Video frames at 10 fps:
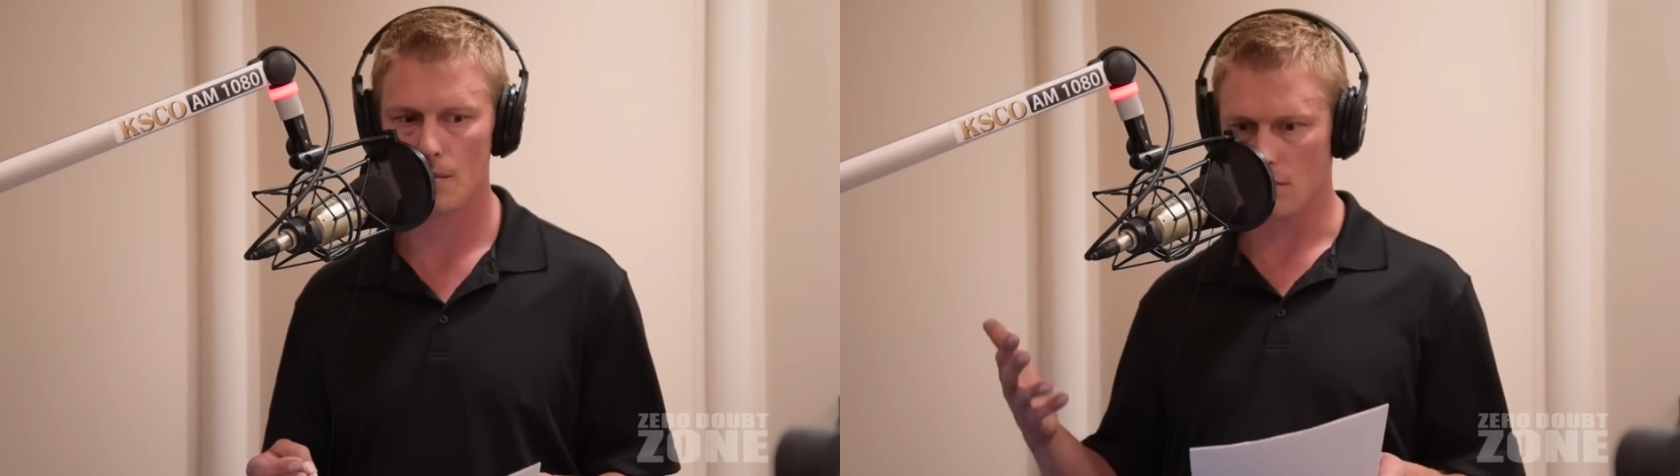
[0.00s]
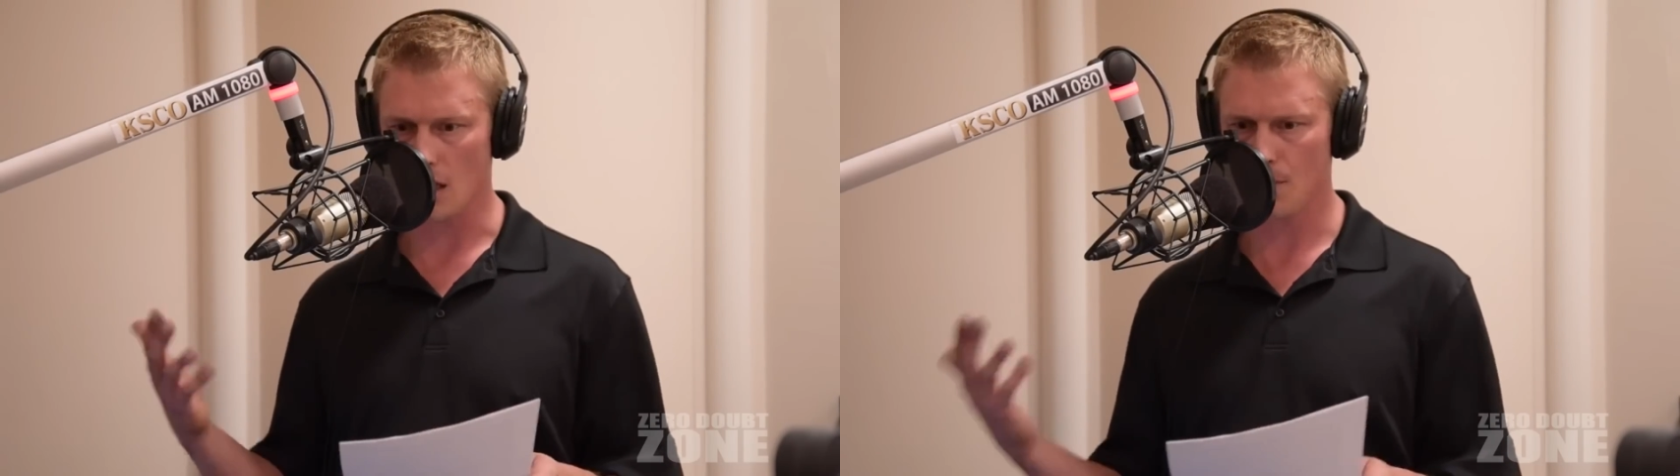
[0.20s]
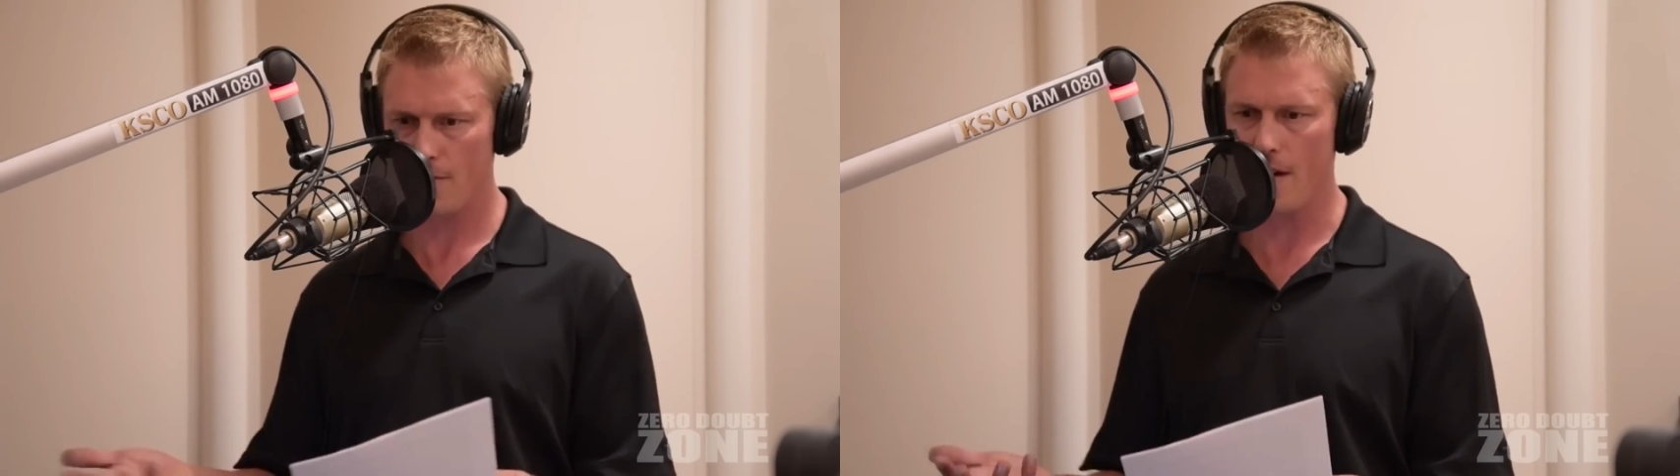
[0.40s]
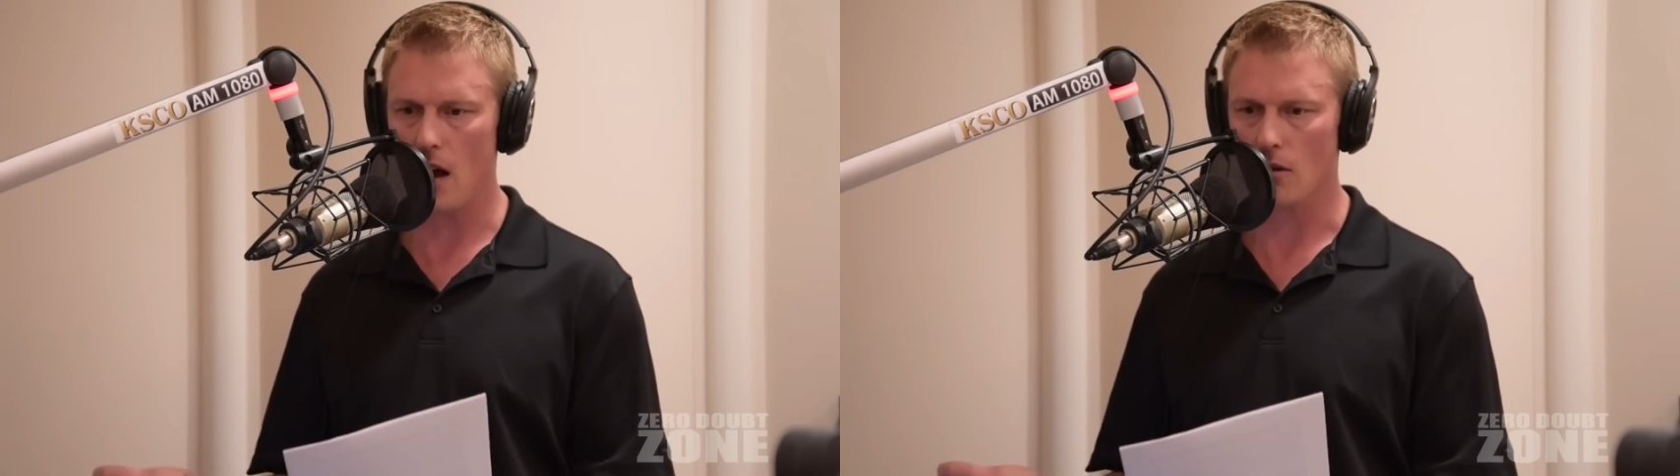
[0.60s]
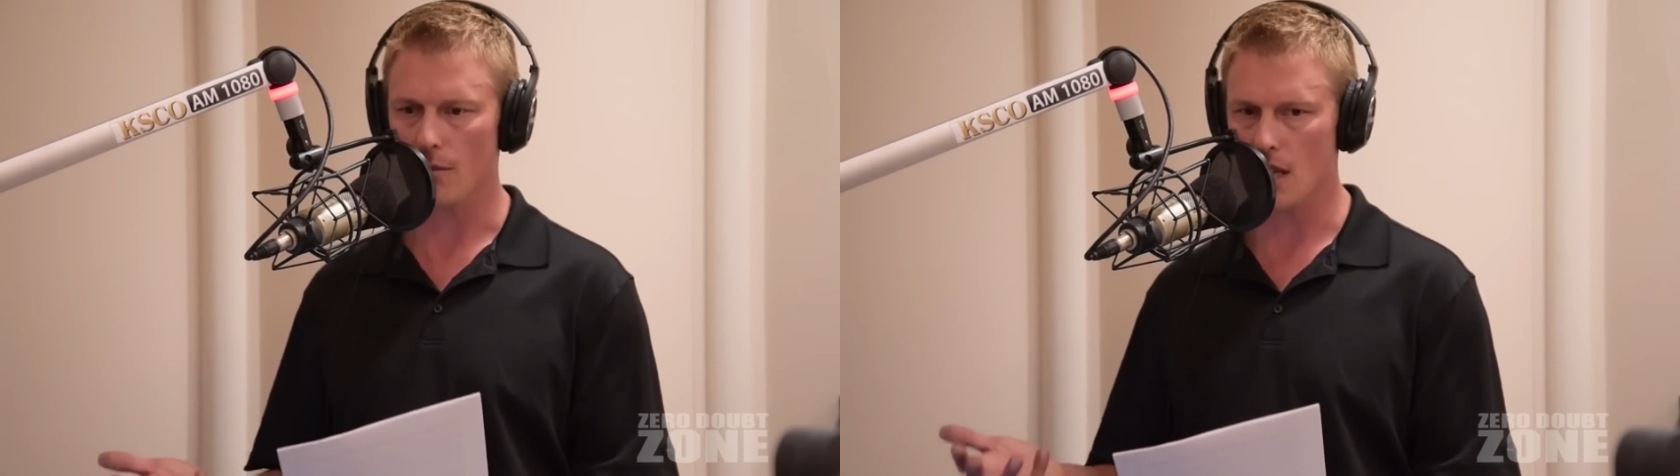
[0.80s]
That's
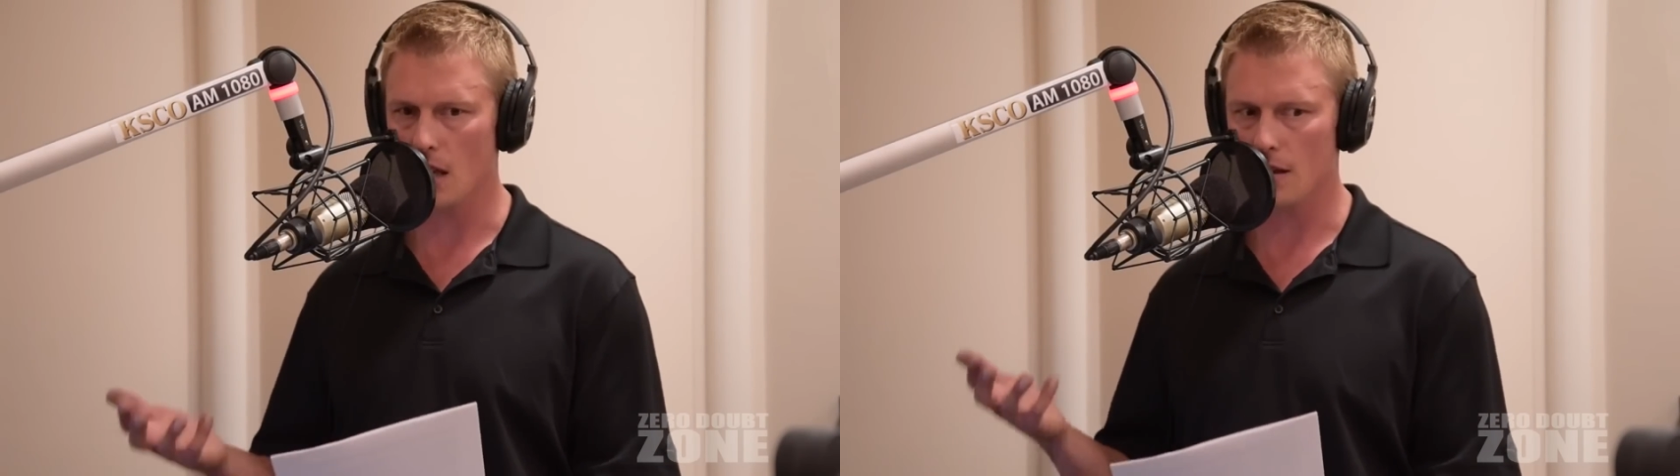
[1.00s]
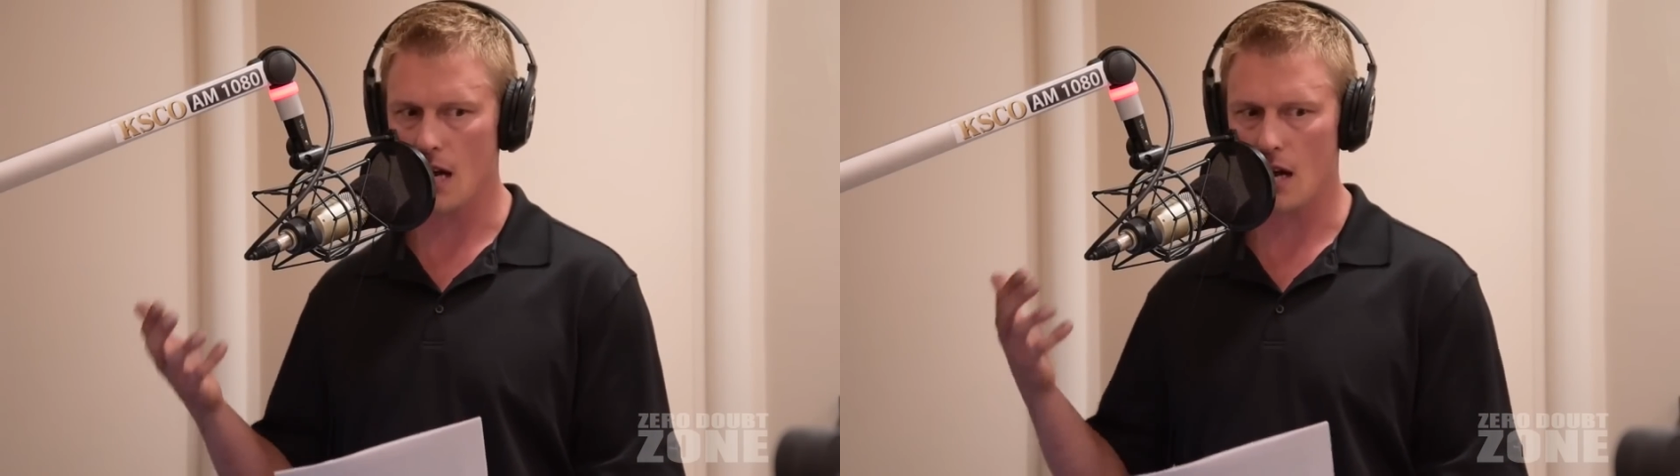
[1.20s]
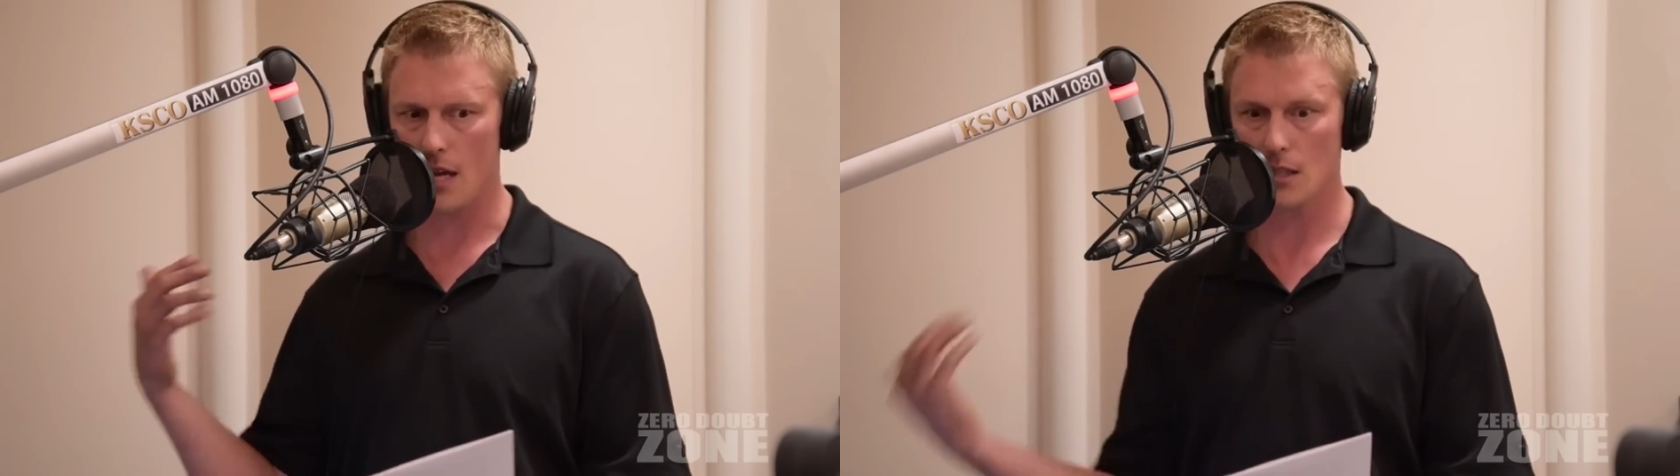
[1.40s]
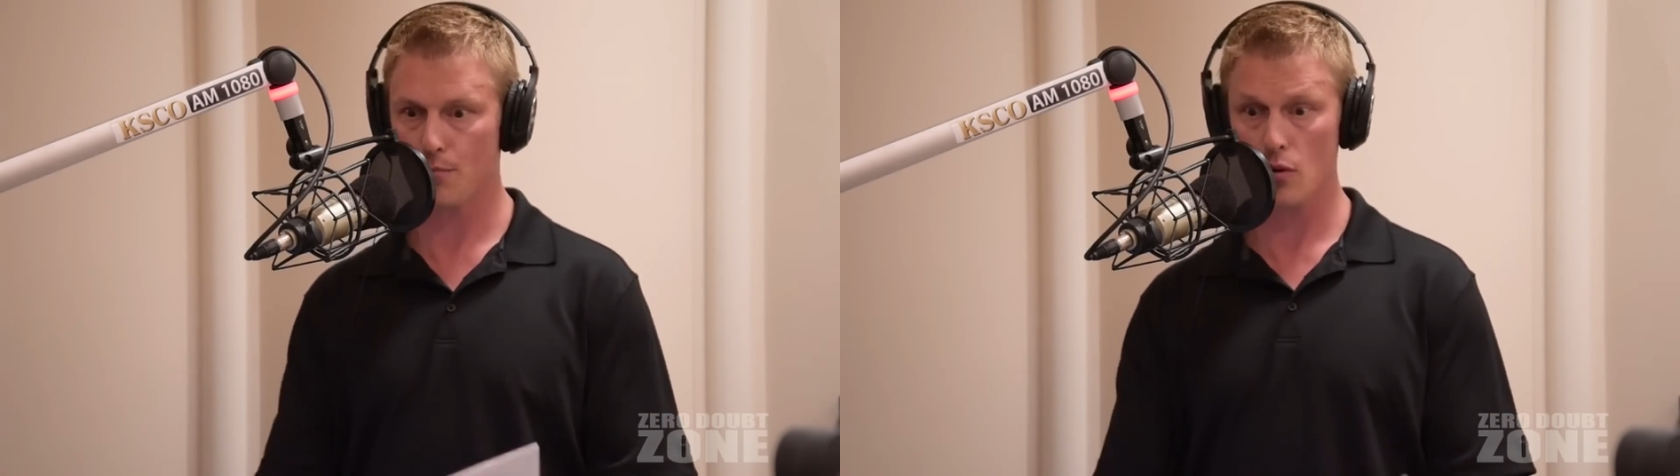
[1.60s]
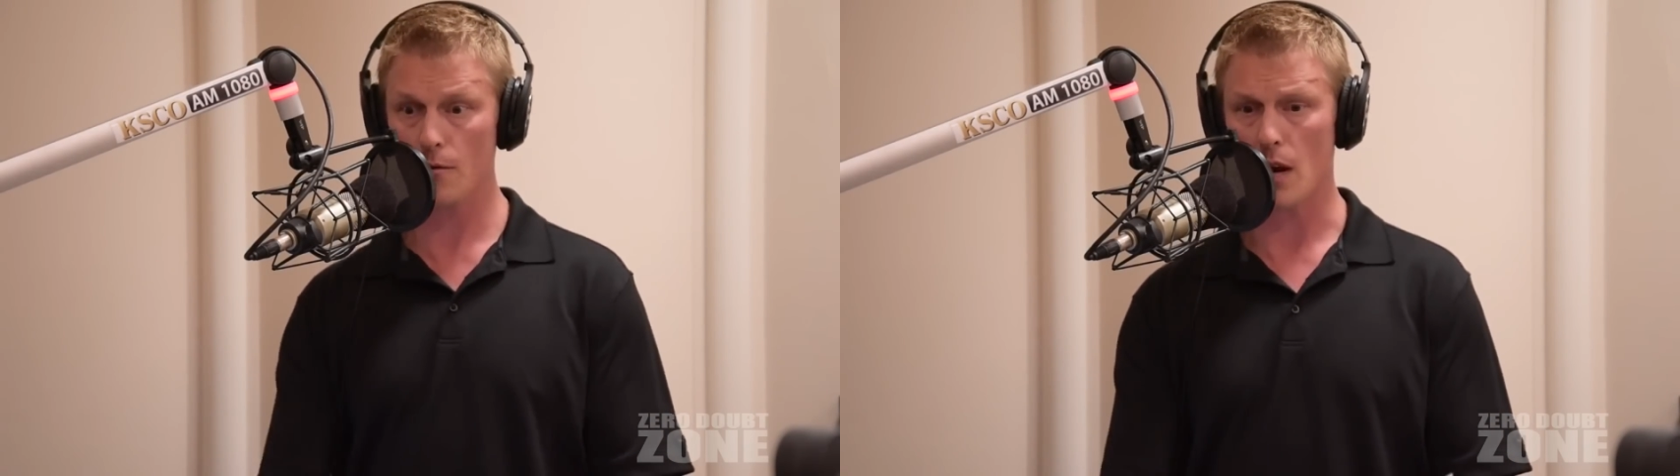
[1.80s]
profound. I mean, that's
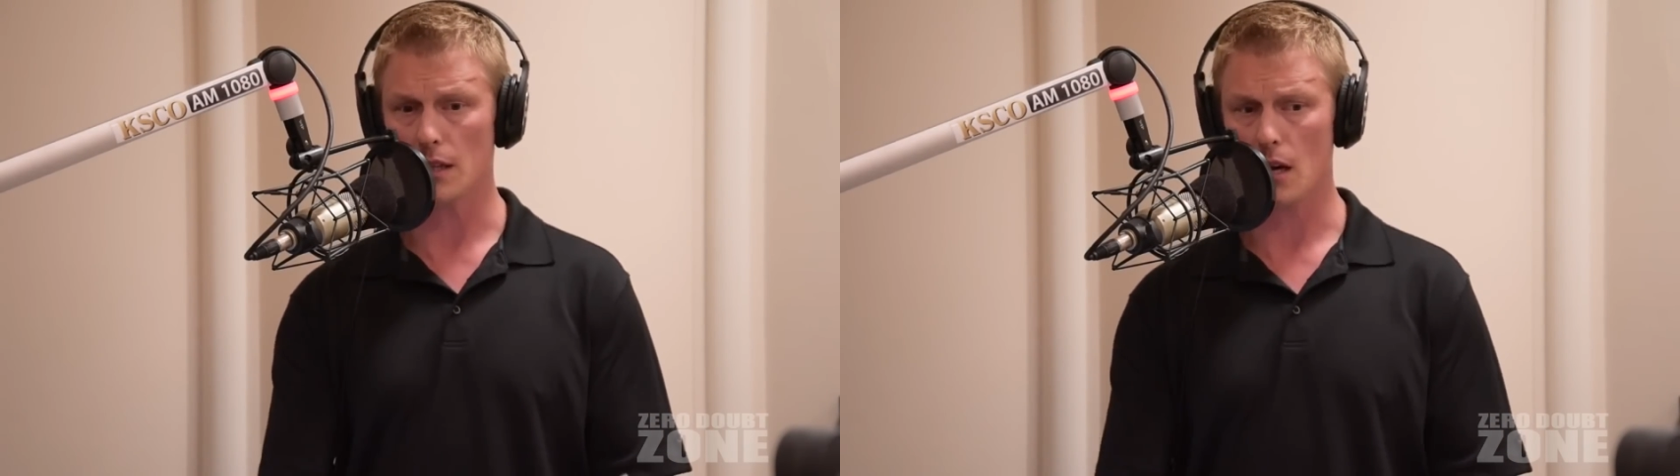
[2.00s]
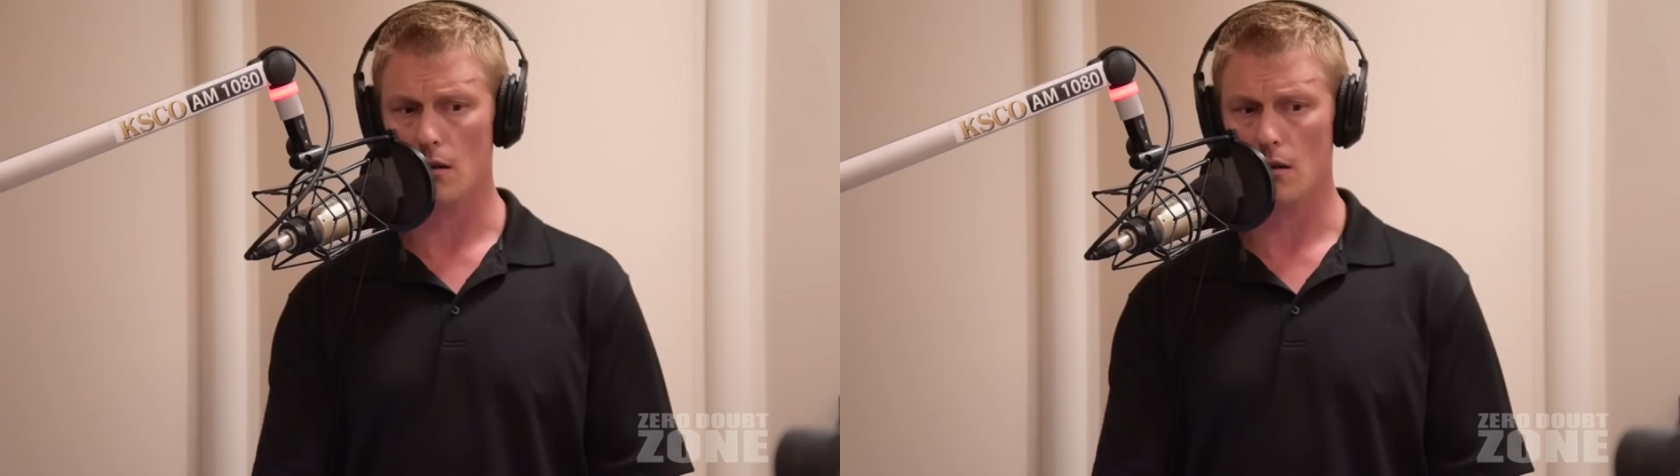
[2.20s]
proof right